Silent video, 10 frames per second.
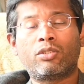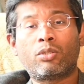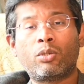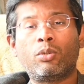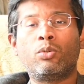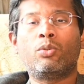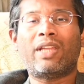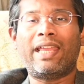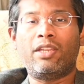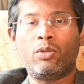through
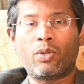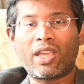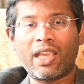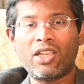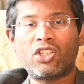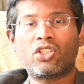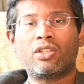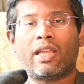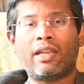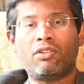
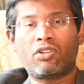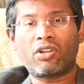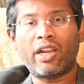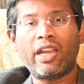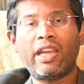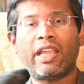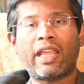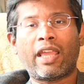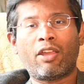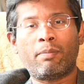education and training
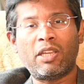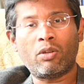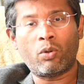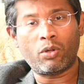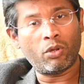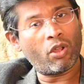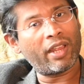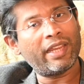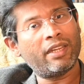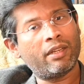have been
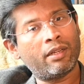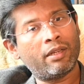ongoing